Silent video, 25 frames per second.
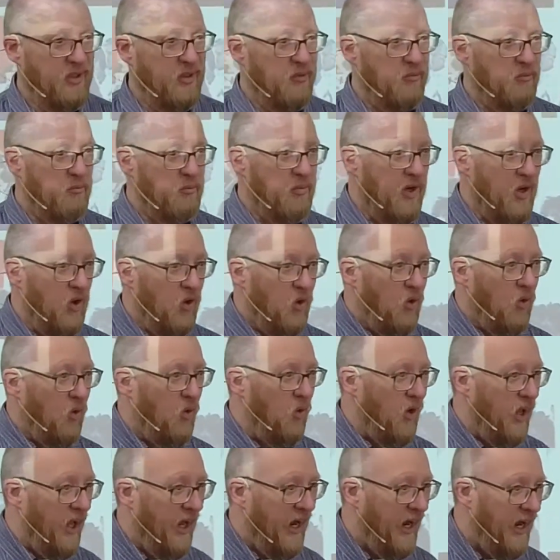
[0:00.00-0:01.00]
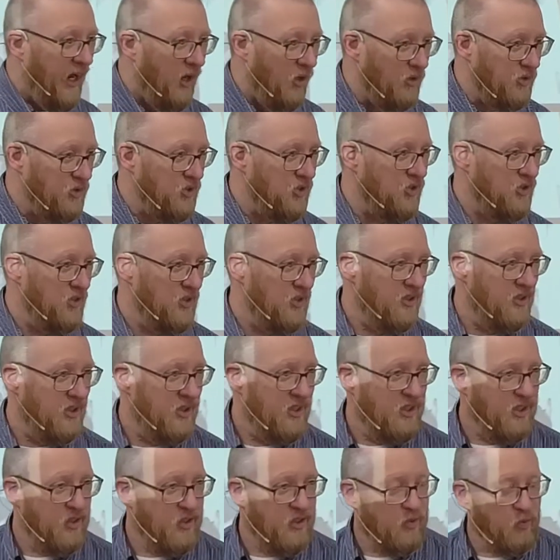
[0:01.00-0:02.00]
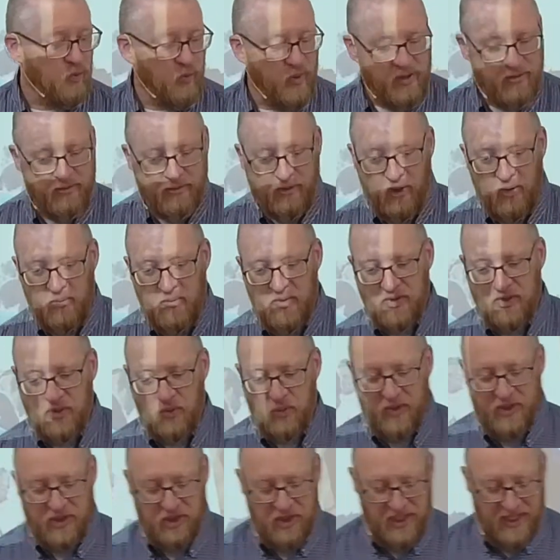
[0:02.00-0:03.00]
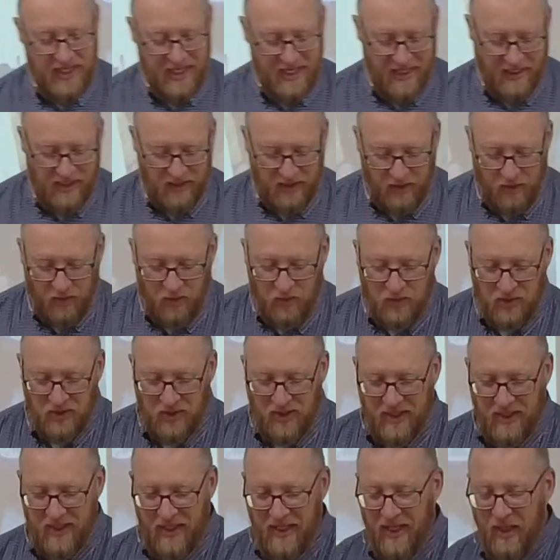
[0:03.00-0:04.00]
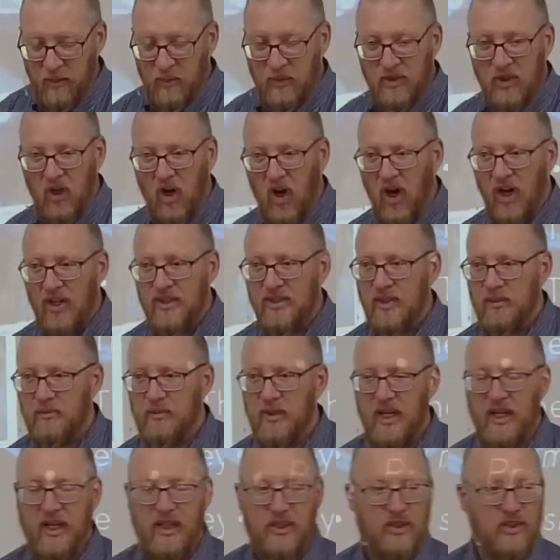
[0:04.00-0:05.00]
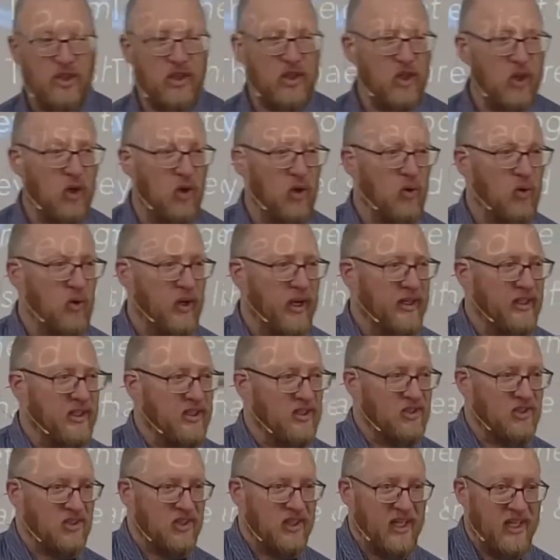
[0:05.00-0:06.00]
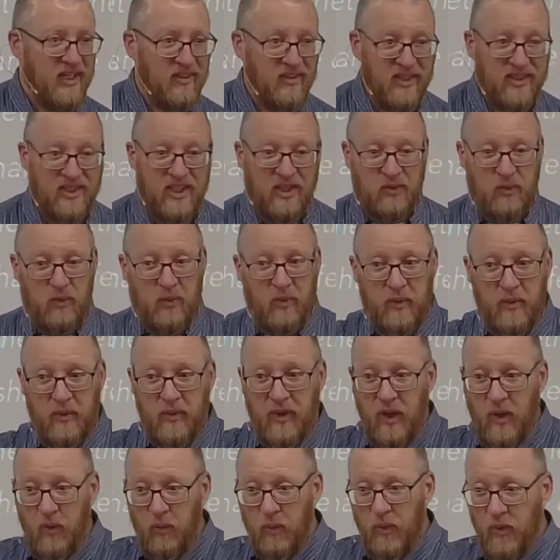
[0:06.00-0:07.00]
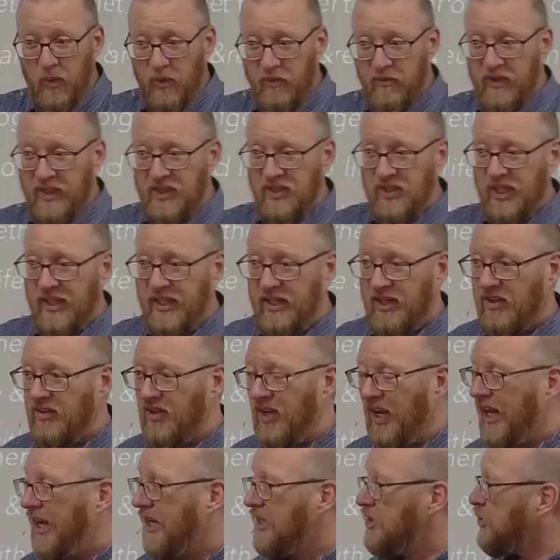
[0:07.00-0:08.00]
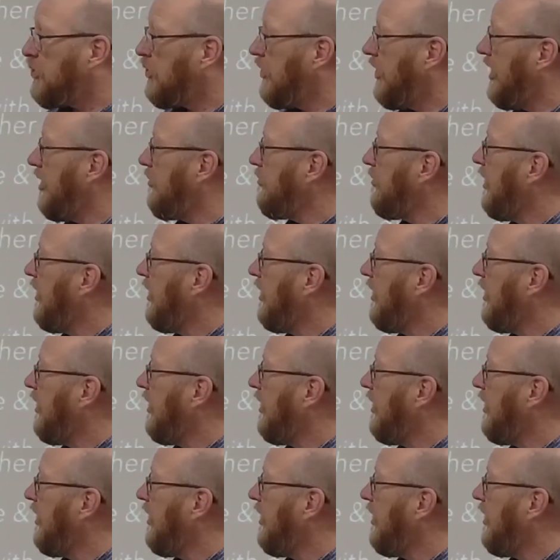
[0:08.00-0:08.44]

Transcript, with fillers: but a whole house. Refurbished what she had, closed it in, and it was awesome to go and to see. This is when we, we were visiting on the last trip,